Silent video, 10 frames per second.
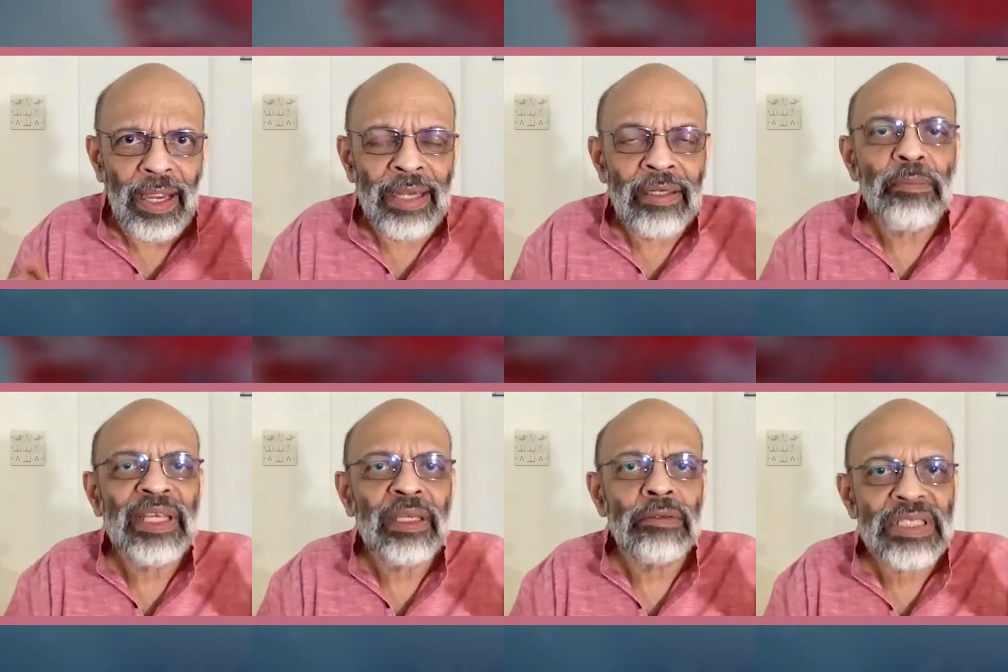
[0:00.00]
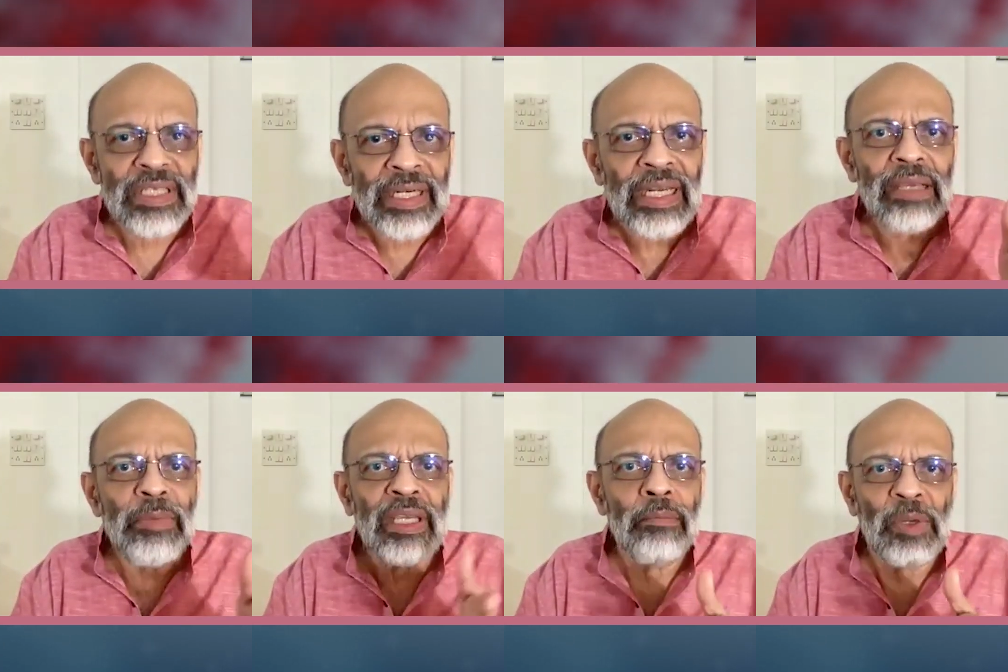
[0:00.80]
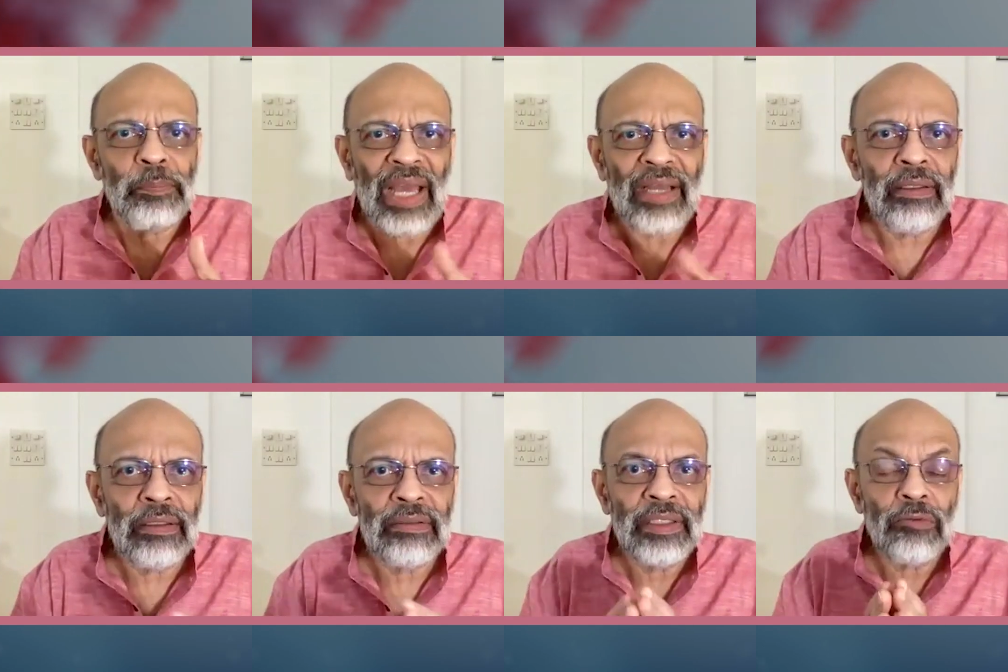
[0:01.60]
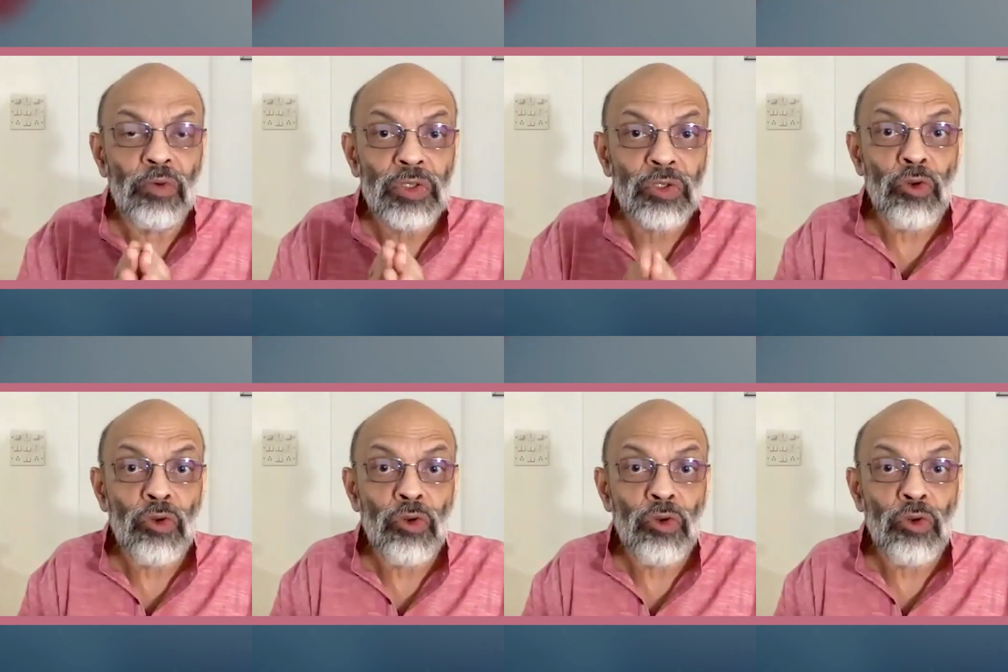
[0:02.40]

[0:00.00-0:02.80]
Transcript: And it be steadily became apparent that it was